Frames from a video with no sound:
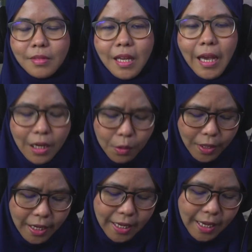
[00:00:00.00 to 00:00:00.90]

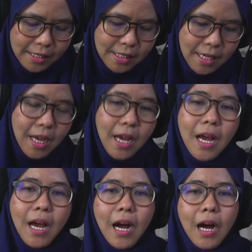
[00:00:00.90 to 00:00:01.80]
Anyway, yes.
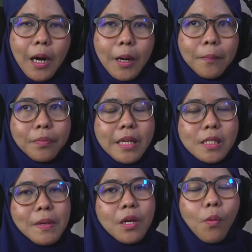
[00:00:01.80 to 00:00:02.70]

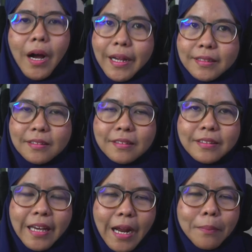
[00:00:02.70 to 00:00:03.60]
It's been a while
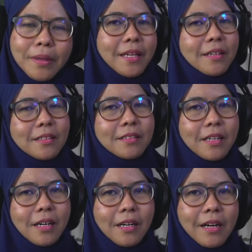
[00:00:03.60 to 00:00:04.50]
that I'm here.
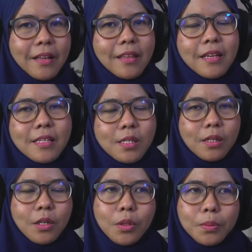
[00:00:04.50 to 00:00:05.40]
I think it's
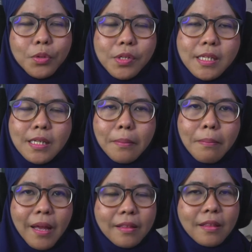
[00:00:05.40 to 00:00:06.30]
almost a
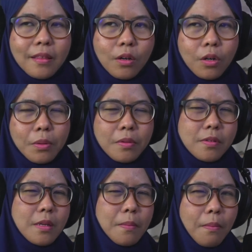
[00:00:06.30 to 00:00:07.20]
month, or
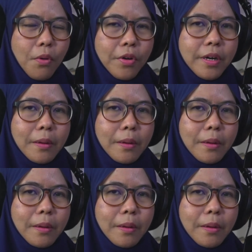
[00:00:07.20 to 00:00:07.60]
is it more than a